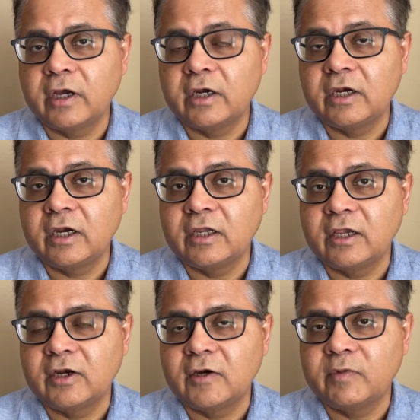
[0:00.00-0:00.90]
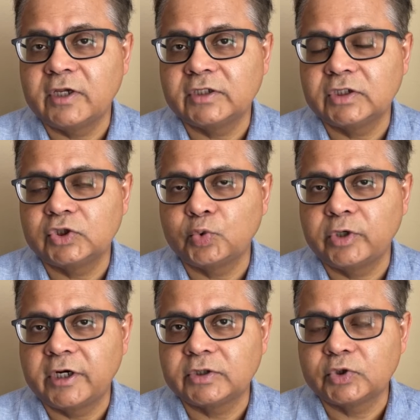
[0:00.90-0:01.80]
and dedicated PhD
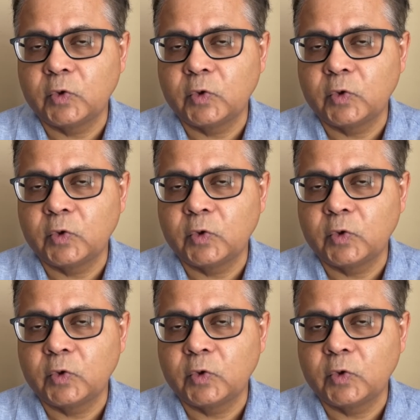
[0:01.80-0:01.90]
students.